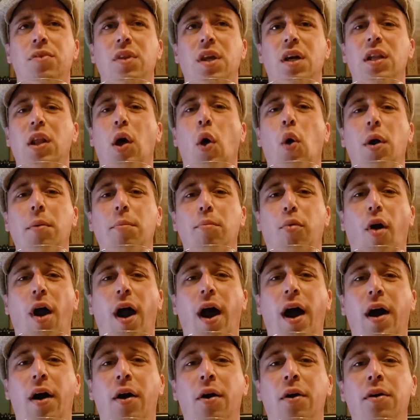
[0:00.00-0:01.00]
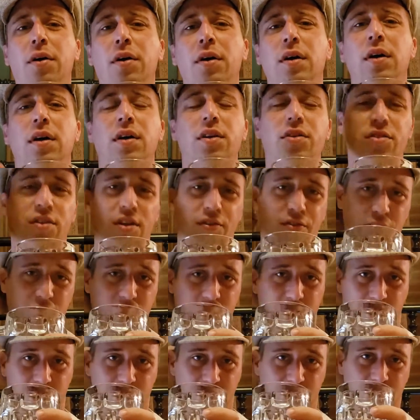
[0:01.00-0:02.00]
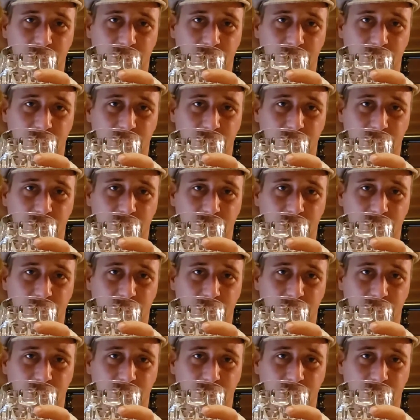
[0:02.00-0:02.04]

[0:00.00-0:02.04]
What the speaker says: Lowenbrau, stuff like that.